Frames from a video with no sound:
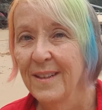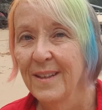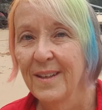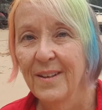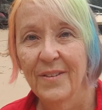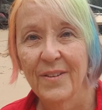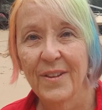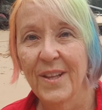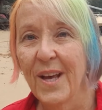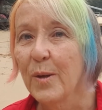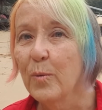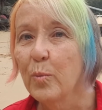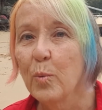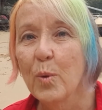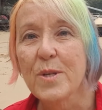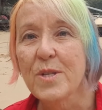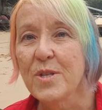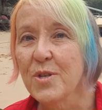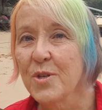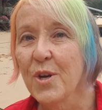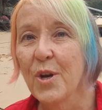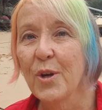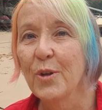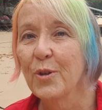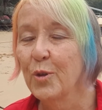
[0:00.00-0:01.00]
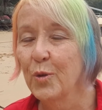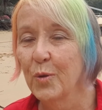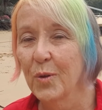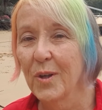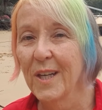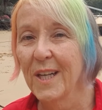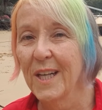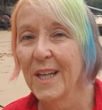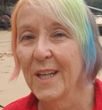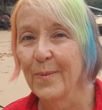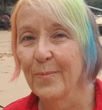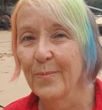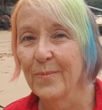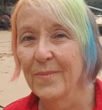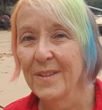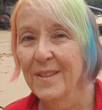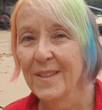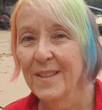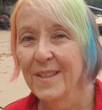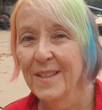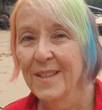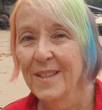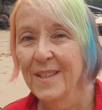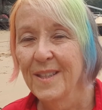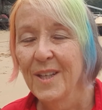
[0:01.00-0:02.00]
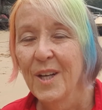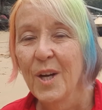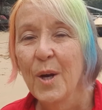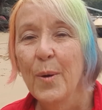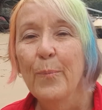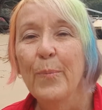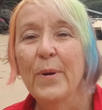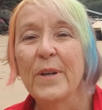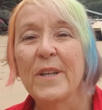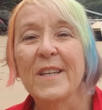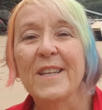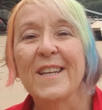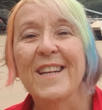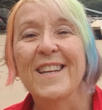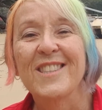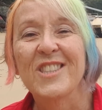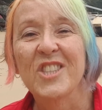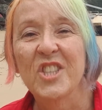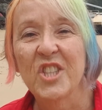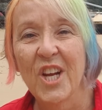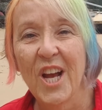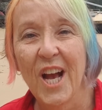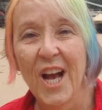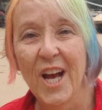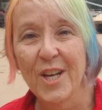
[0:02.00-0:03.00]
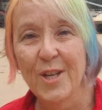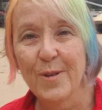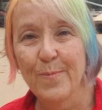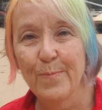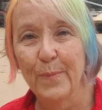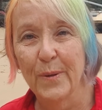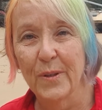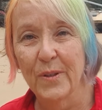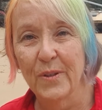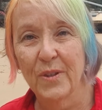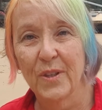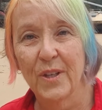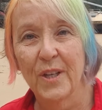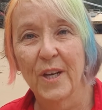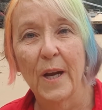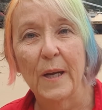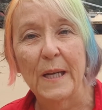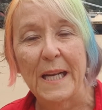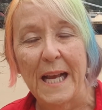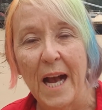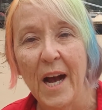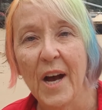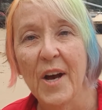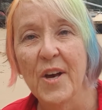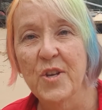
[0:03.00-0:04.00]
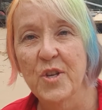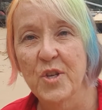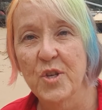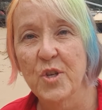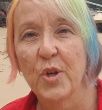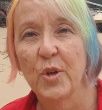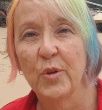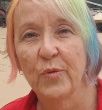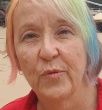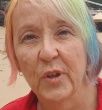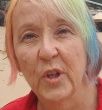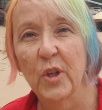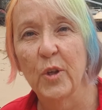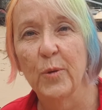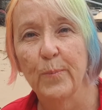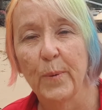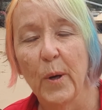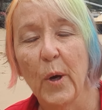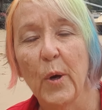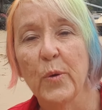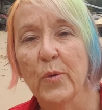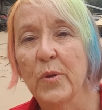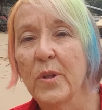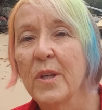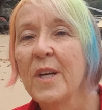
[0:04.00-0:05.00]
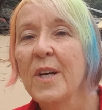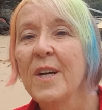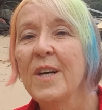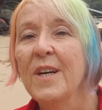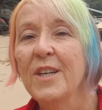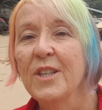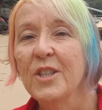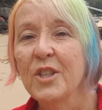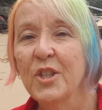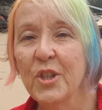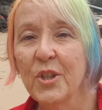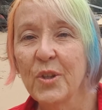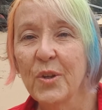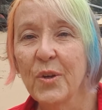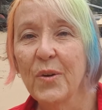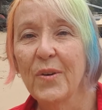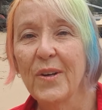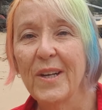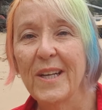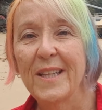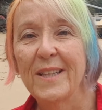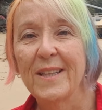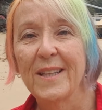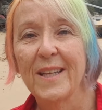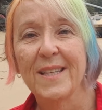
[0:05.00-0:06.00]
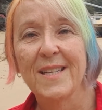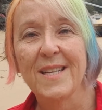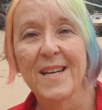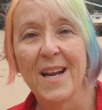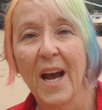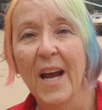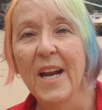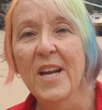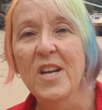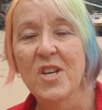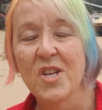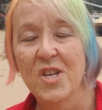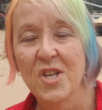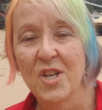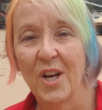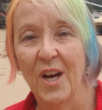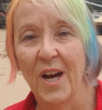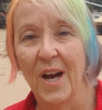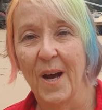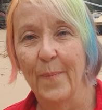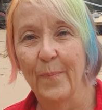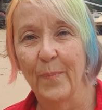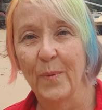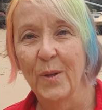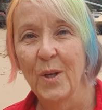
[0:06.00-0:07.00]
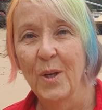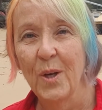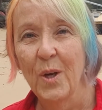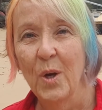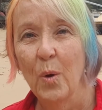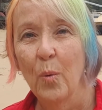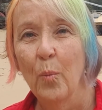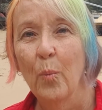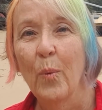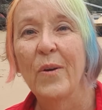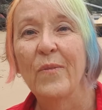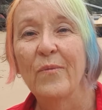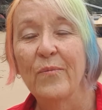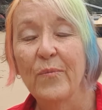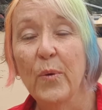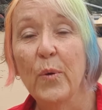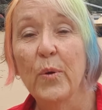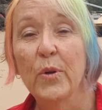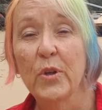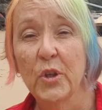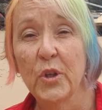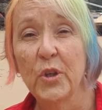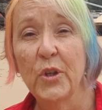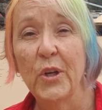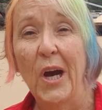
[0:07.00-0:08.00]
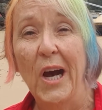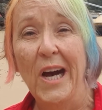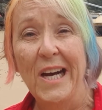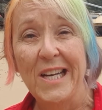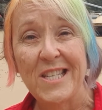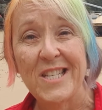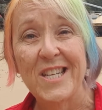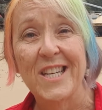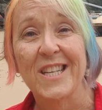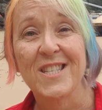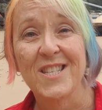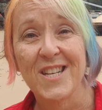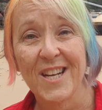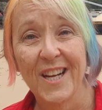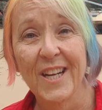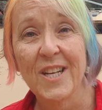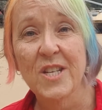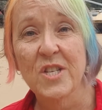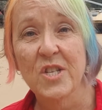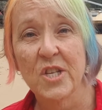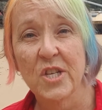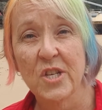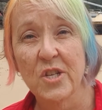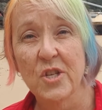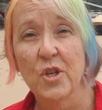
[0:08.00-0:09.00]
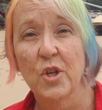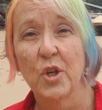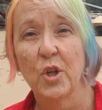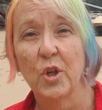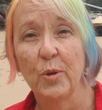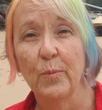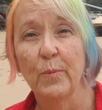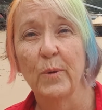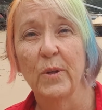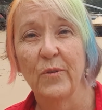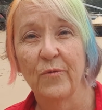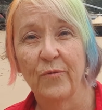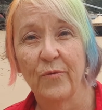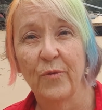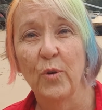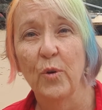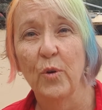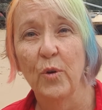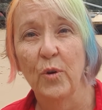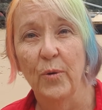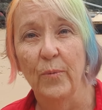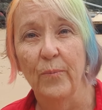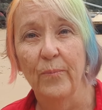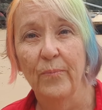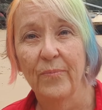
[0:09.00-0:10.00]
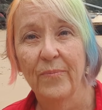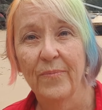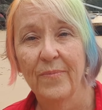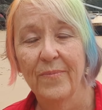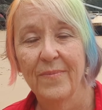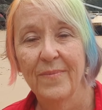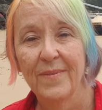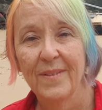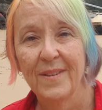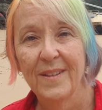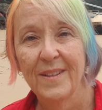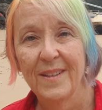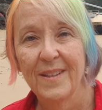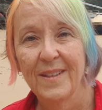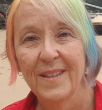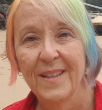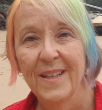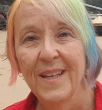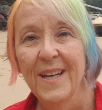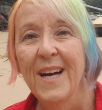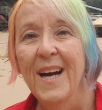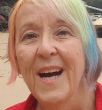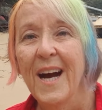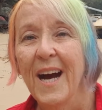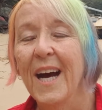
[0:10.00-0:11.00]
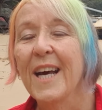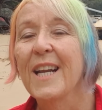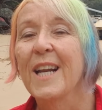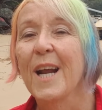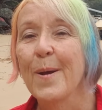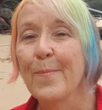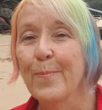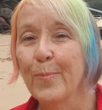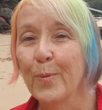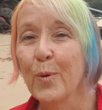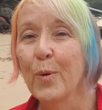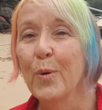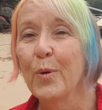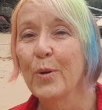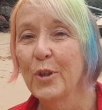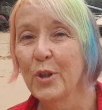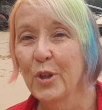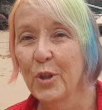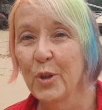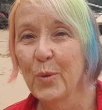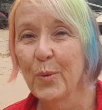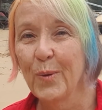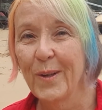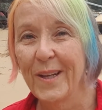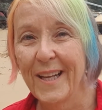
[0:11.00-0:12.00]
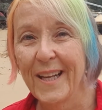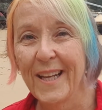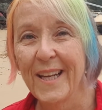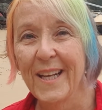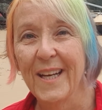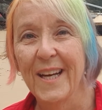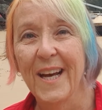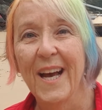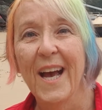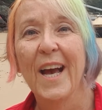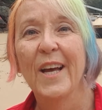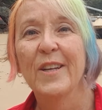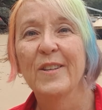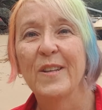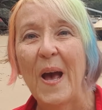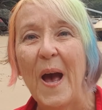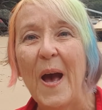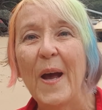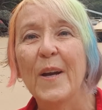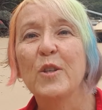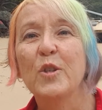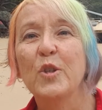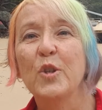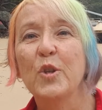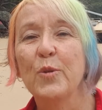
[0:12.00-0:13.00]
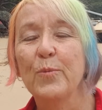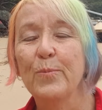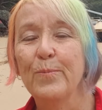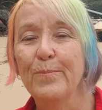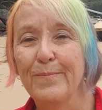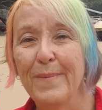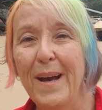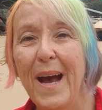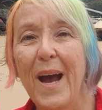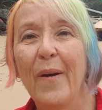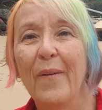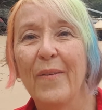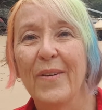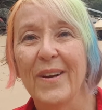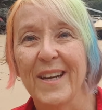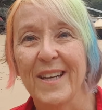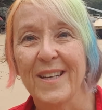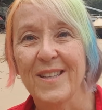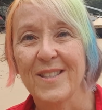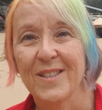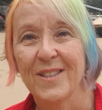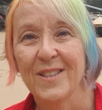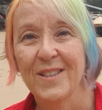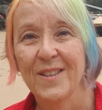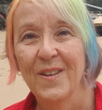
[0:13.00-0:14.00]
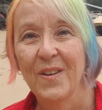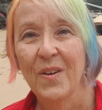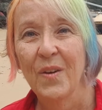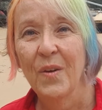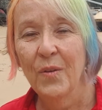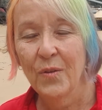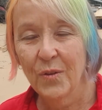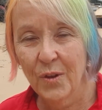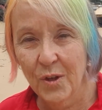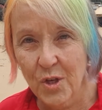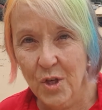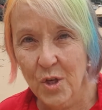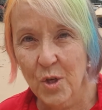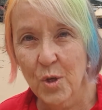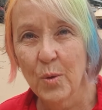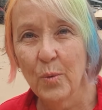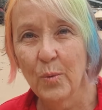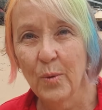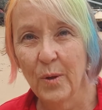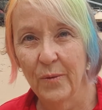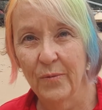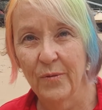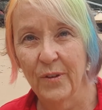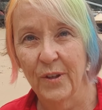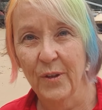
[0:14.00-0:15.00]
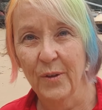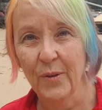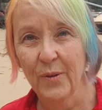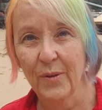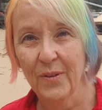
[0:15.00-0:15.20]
That was no dream, but an enchantment that I cast over you both during the night time when Fortunate takes his human form. And I brought you here and had you married, the two of you.